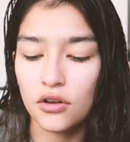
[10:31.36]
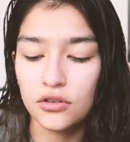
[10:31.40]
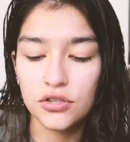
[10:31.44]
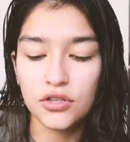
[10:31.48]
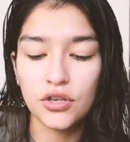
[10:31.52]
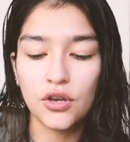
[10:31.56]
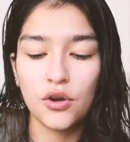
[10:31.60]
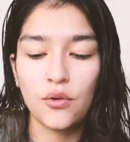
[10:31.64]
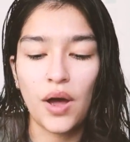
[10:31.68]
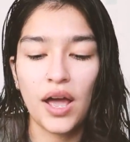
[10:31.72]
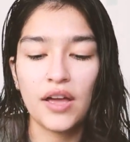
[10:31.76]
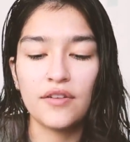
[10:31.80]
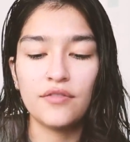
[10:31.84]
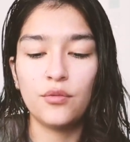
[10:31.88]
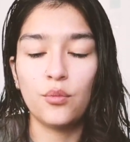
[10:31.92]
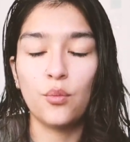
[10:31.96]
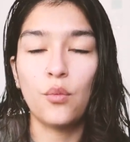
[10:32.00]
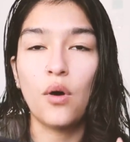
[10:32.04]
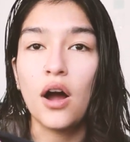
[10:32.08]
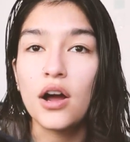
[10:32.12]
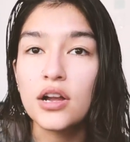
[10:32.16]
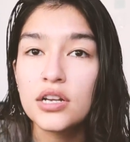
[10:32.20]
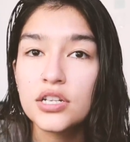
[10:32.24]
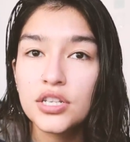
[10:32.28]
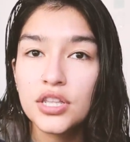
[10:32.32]
Also, I've
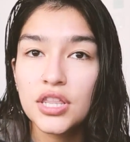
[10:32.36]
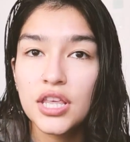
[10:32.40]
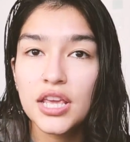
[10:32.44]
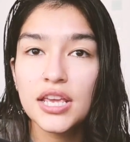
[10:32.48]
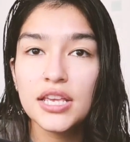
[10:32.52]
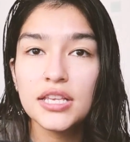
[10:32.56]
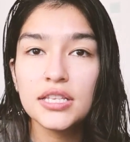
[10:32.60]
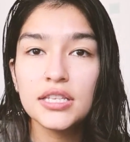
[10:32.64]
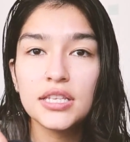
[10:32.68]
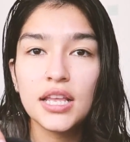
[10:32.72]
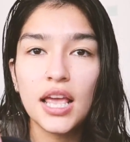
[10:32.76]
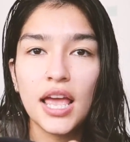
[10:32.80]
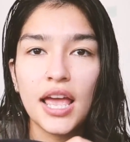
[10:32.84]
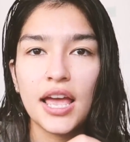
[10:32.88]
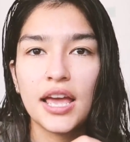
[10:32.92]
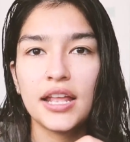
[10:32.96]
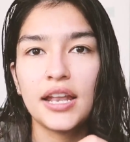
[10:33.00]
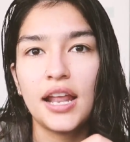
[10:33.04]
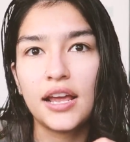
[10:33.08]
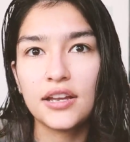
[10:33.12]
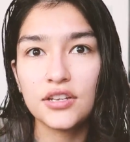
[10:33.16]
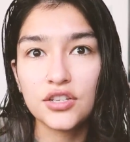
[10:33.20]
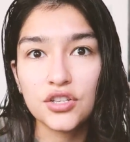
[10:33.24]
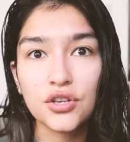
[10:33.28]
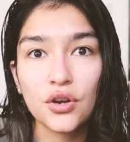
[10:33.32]
washed these
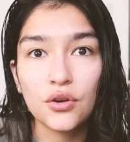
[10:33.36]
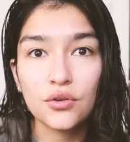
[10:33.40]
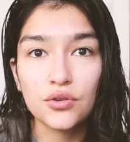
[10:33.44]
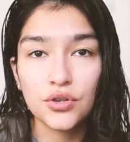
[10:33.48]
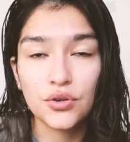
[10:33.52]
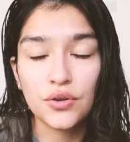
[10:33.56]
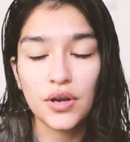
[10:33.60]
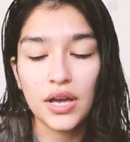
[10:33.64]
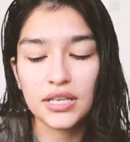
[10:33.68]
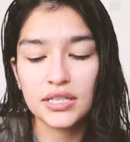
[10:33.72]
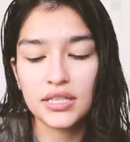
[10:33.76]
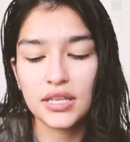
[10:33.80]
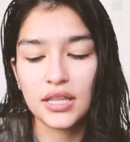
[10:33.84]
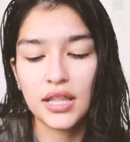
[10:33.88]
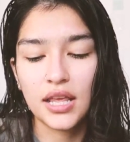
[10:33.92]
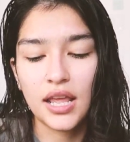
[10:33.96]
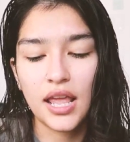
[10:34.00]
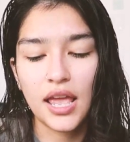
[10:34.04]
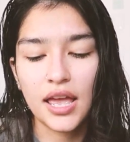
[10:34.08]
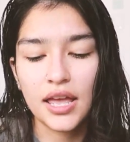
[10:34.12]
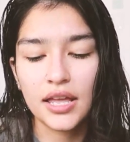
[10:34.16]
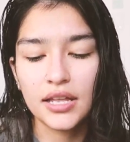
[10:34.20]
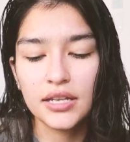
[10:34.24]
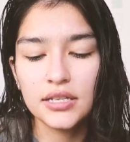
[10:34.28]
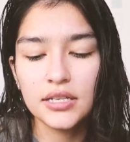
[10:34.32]
and I showed you guys in the
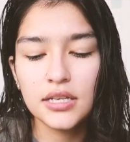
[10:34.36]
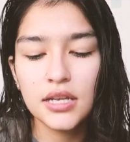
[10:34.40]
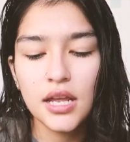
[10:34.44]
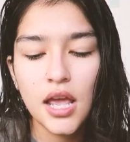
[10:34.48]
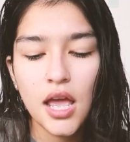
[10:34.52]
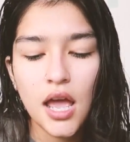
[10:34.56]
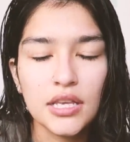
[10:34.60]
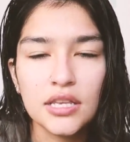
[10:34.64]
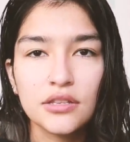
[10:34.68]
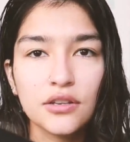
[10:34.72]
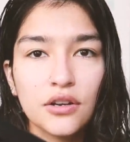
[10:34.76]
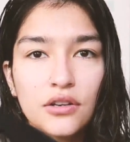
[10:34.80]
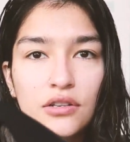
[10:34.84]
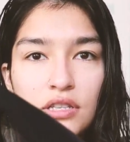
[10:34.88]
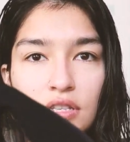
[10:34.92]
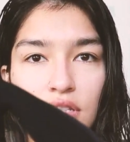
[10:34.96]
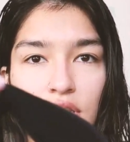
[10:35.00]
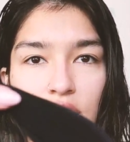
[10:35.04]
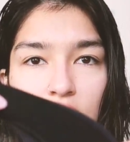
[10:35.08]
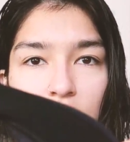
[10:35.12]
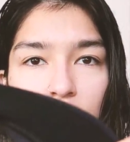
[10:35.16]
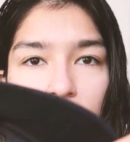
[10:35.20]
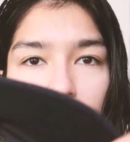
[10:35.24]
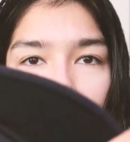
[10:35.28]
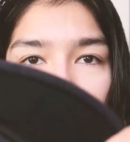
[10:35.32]
end. These are
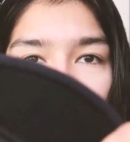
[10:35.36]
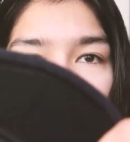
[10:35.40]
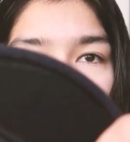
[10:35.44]
still,